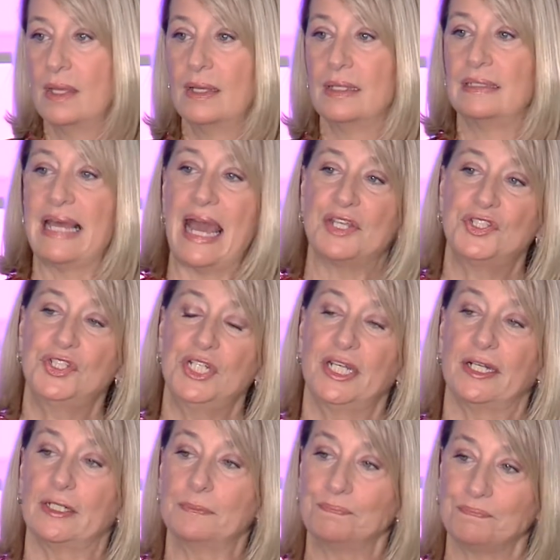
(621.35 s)
Last
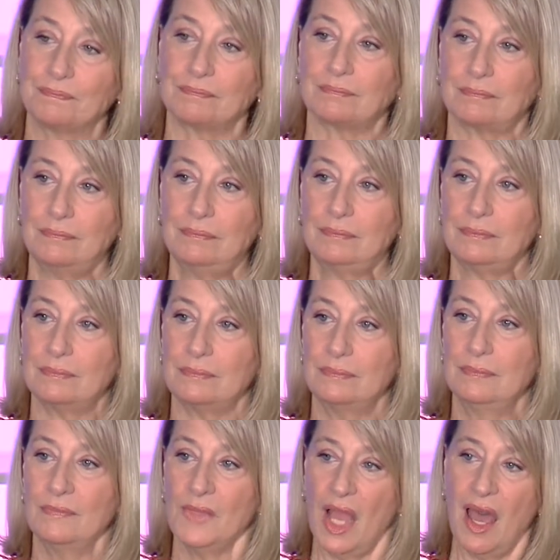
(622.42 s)
year,
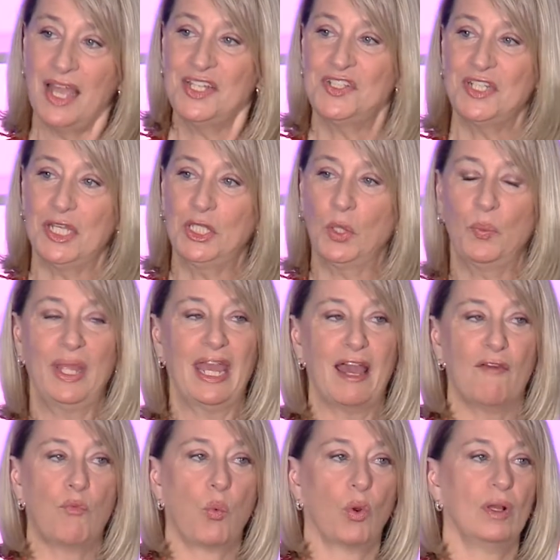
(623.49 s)
I said that we
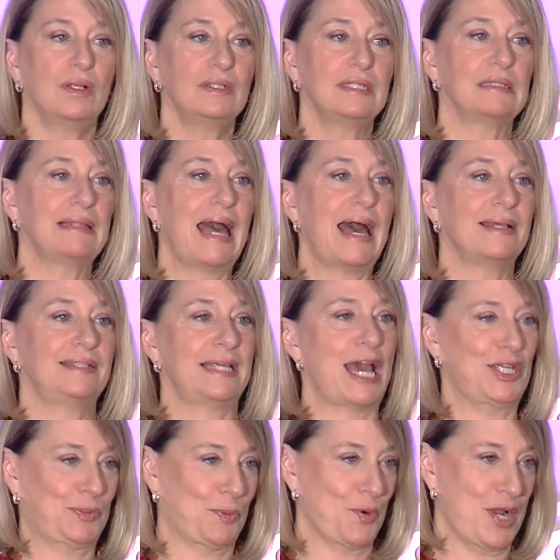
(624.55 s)
have world-class
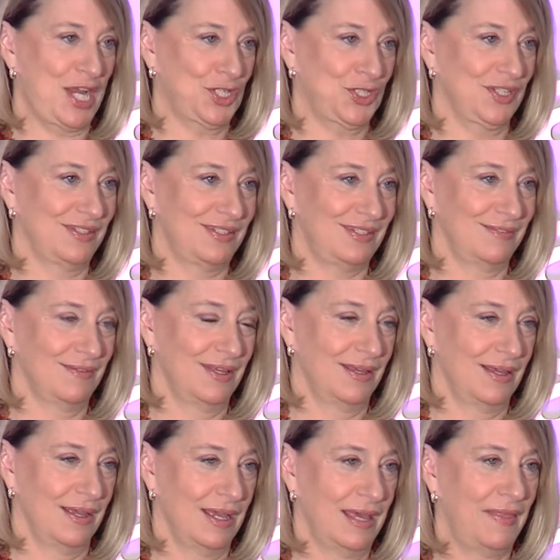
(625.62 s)
aspirations,
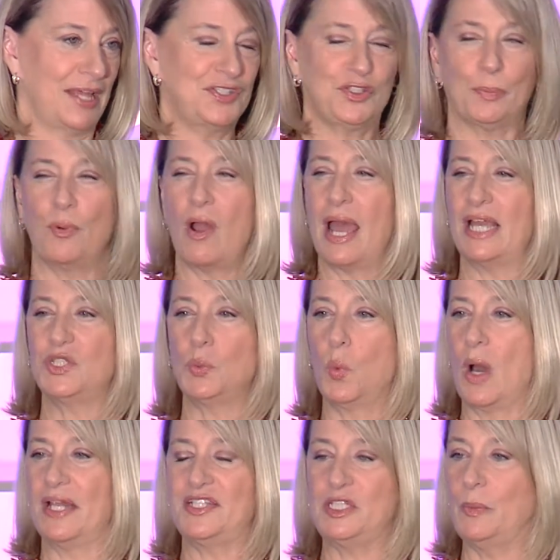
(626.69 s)
that Surprise
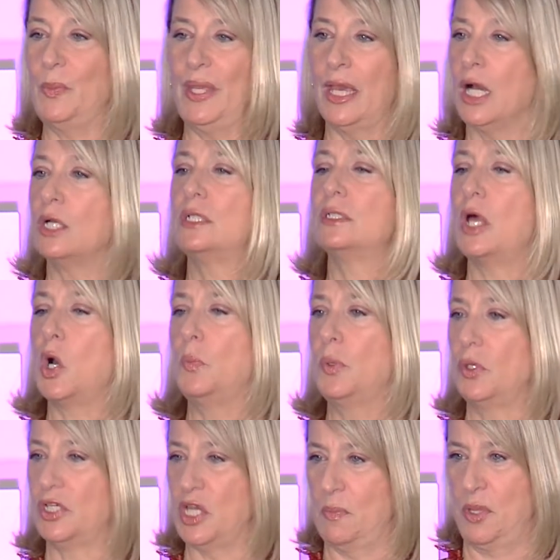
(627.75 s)
wants to be a
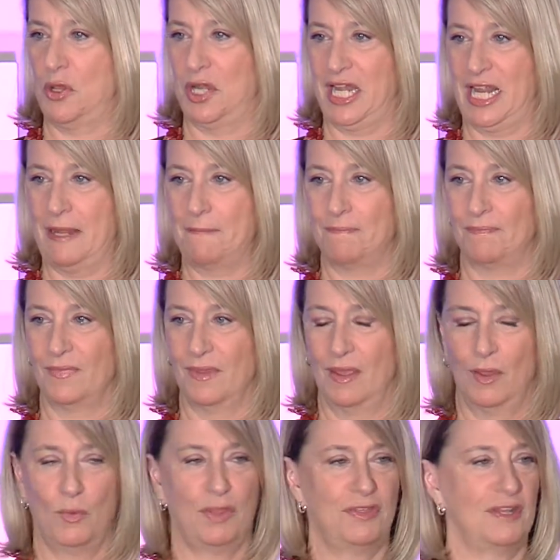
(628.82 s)
global community
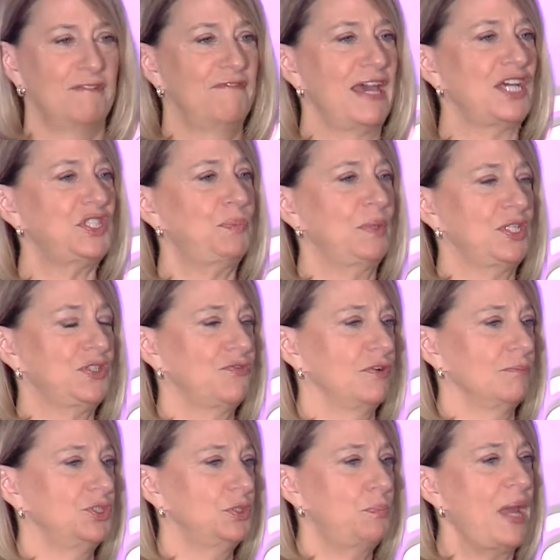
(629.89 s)
with investments
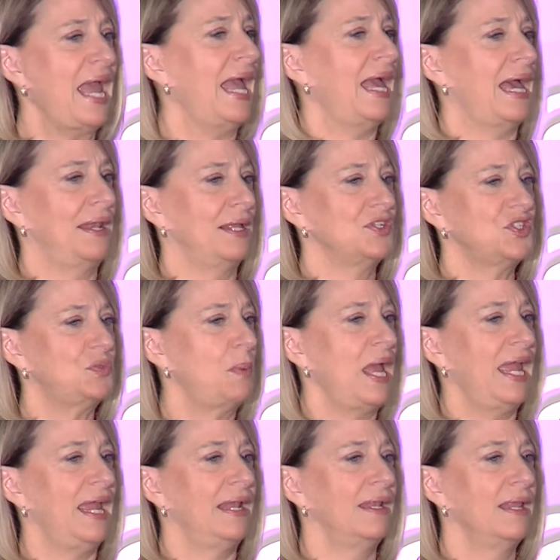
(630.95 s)
from Japan and
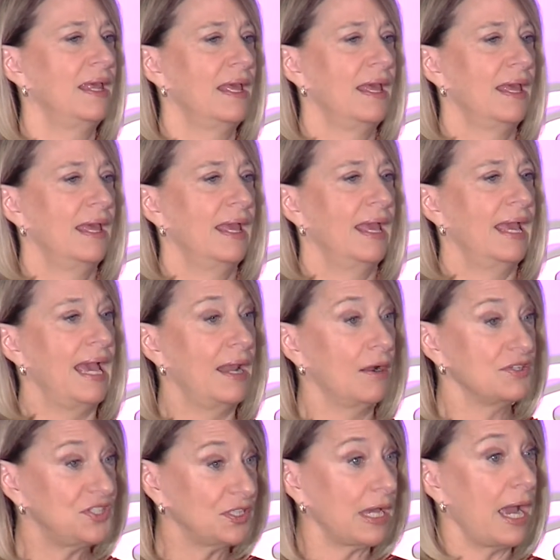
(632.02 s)
Spain at
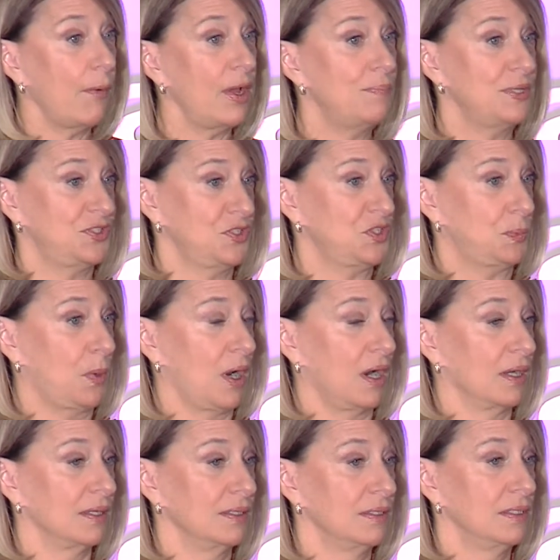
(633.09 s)
our Skyway Business
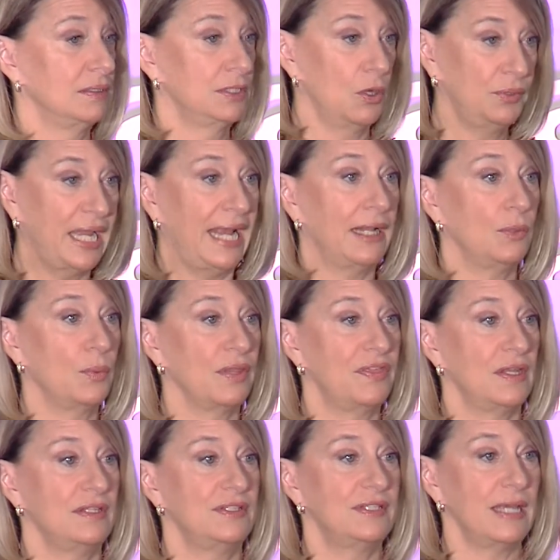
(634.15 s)
Park, located
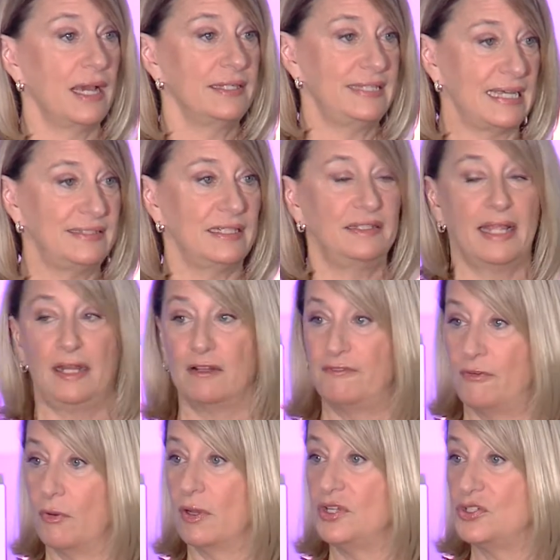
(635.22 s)
within a designated
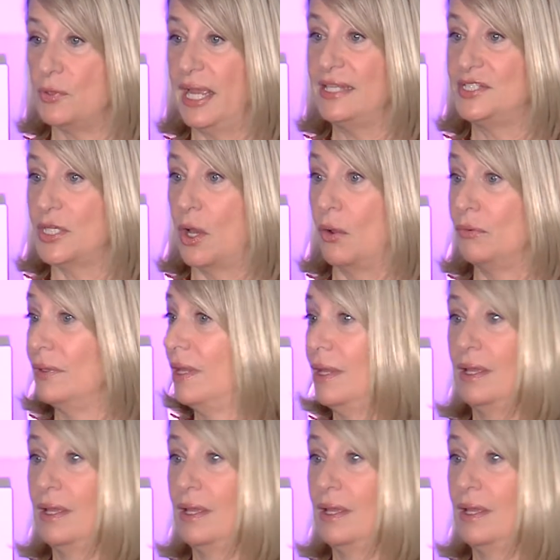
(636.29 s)
foreign trade zone.